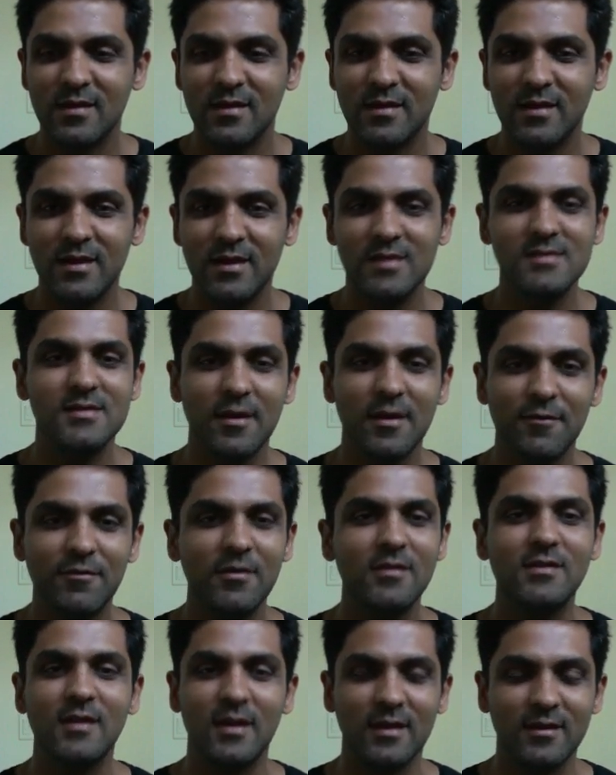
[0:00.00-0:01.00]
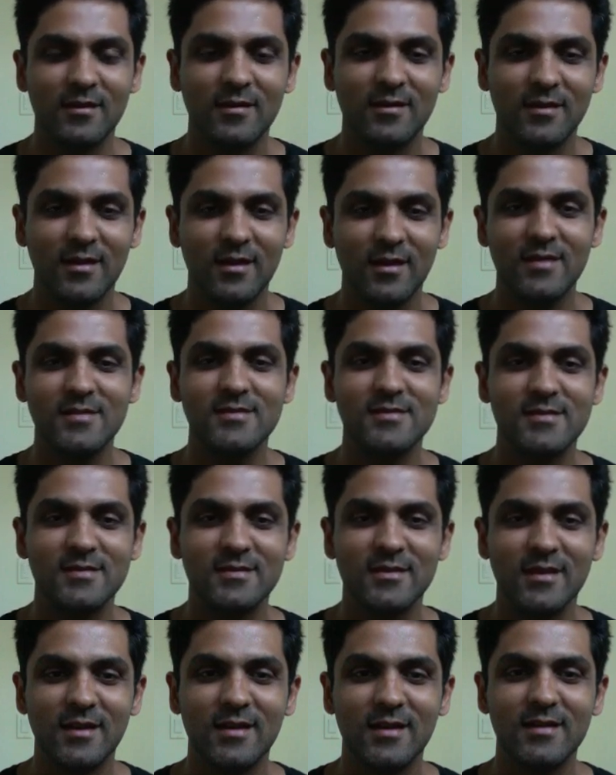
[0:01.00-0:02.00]
he's everything.
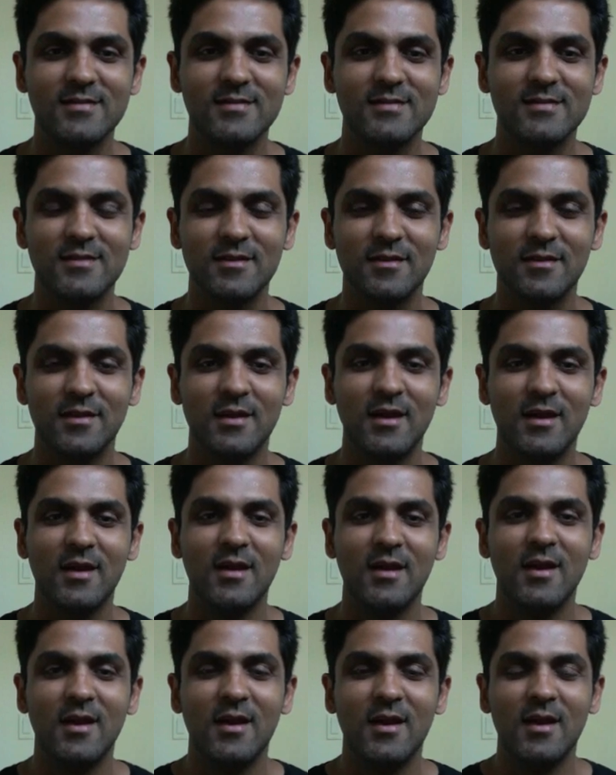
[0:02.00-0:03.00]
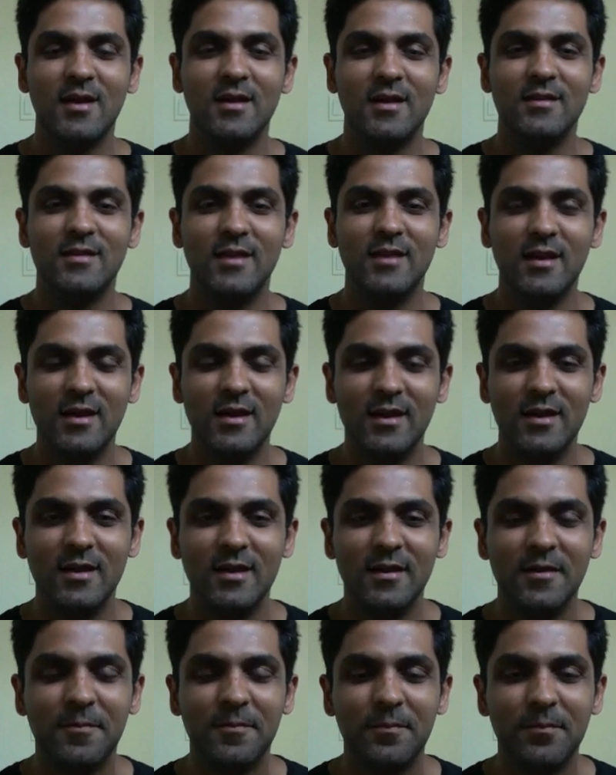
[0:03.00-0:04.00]
He's
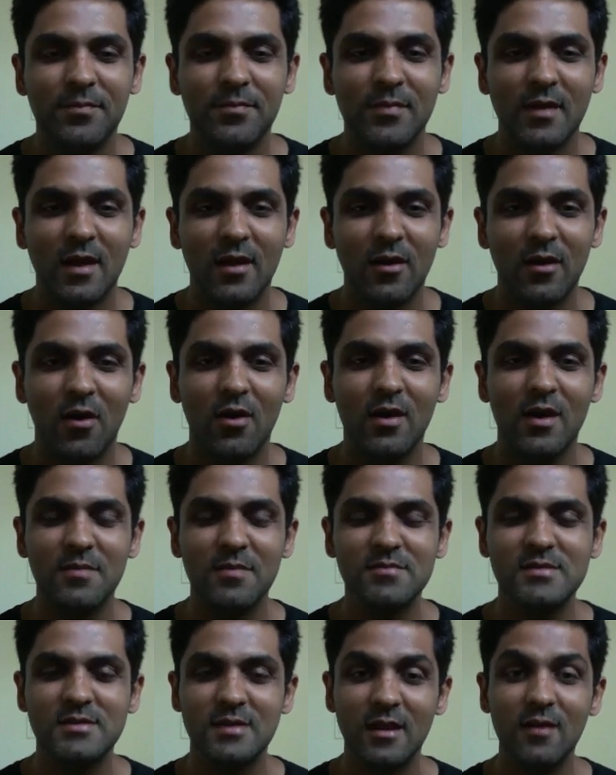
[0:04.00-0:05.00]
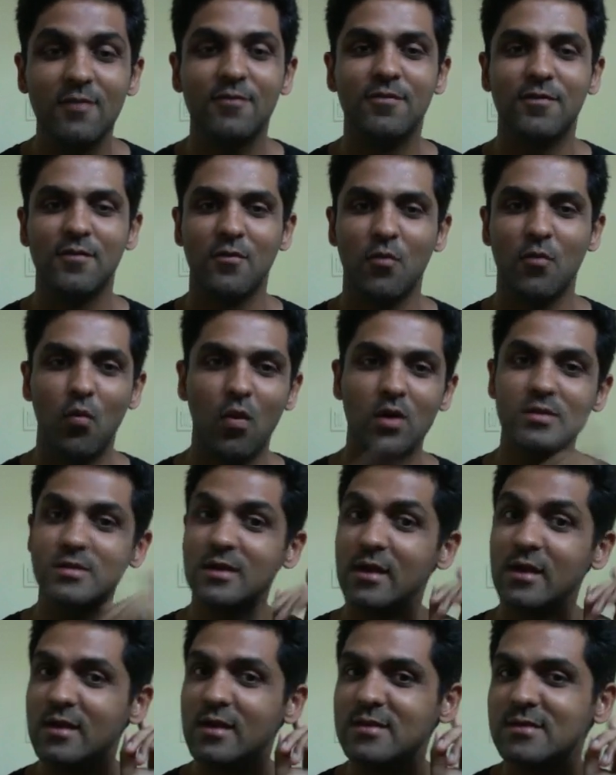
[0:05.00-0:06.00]
the Lord himself was
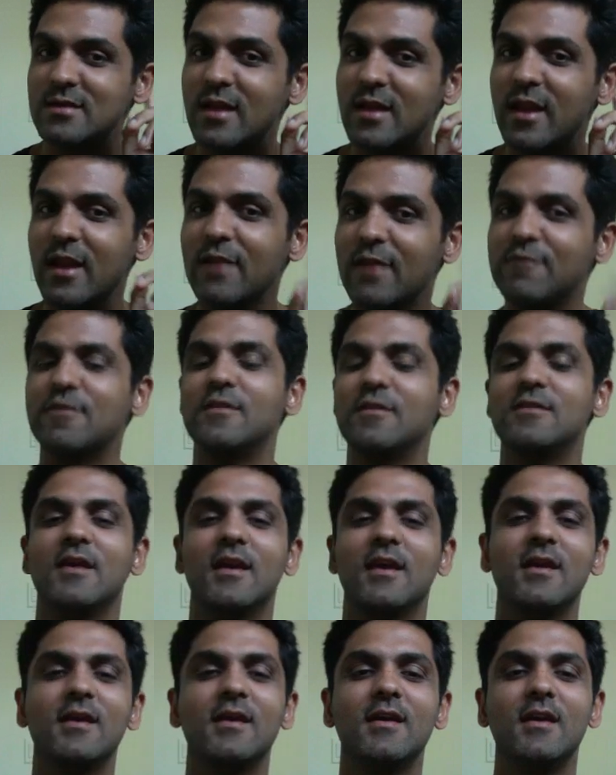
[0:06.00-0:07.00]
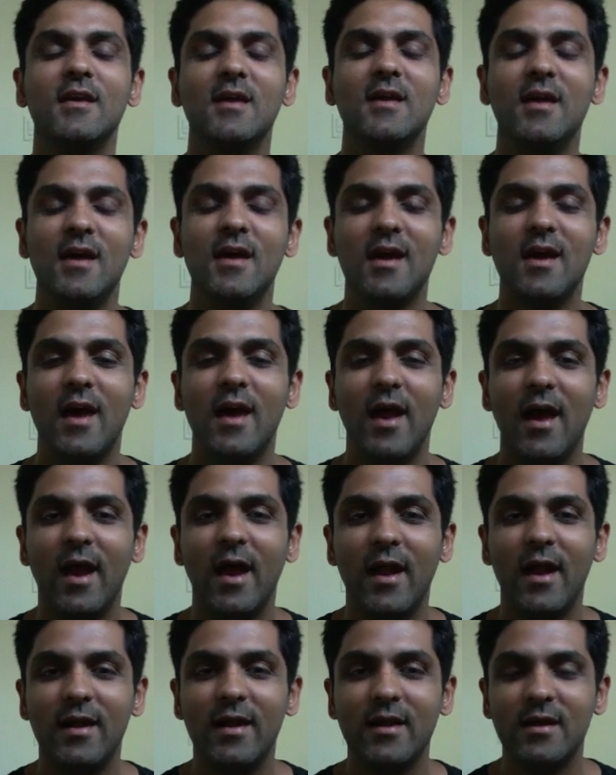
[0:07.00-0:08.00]
listening everything,
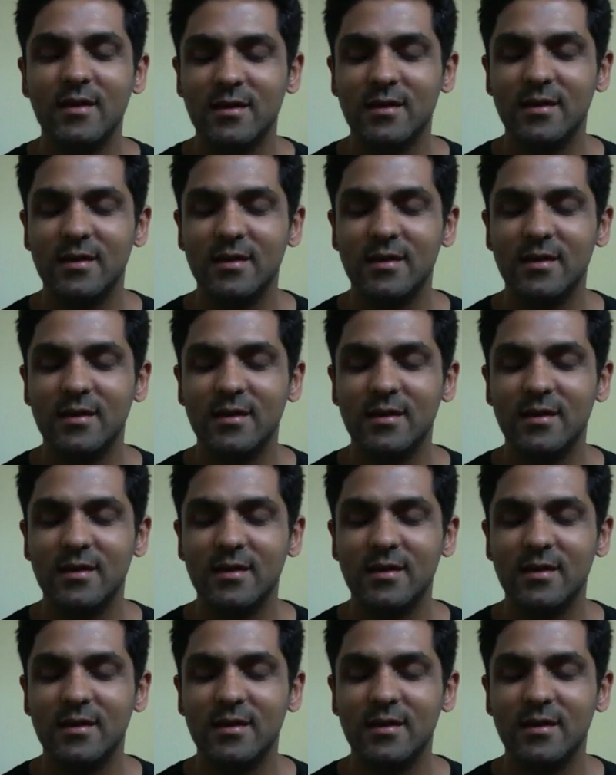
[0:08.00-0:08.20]
and